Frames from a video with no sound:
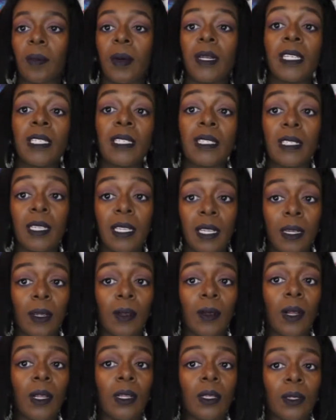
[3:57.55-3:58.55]
But it's
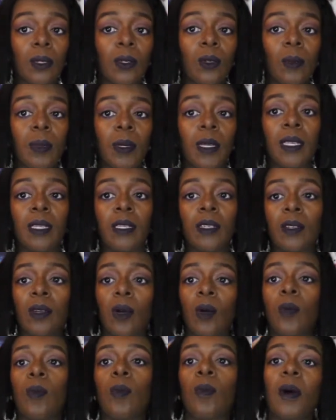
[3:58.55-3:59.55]
still a little bit, you
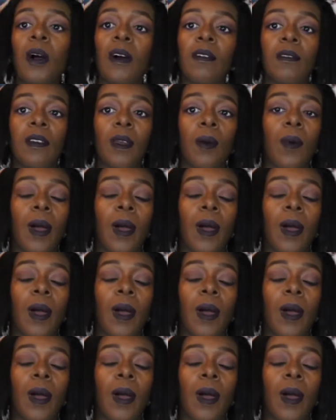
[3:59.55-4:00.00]
know, puffy